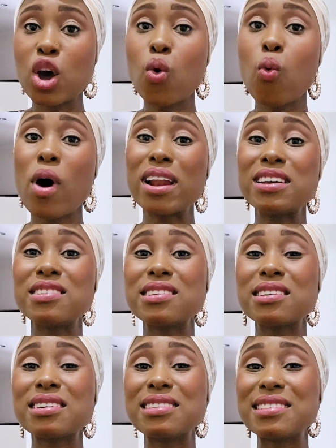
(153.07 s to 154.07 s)
what is
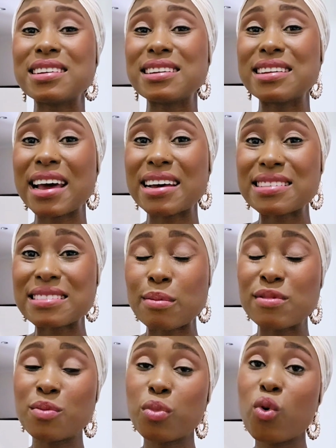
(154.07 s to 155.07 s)
considered
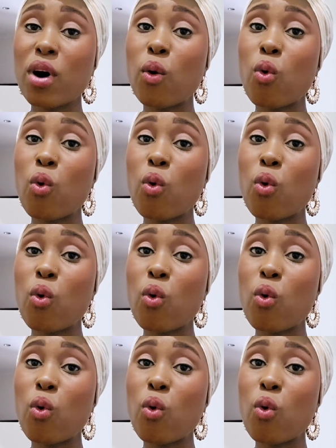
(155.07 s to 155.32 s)
acceptable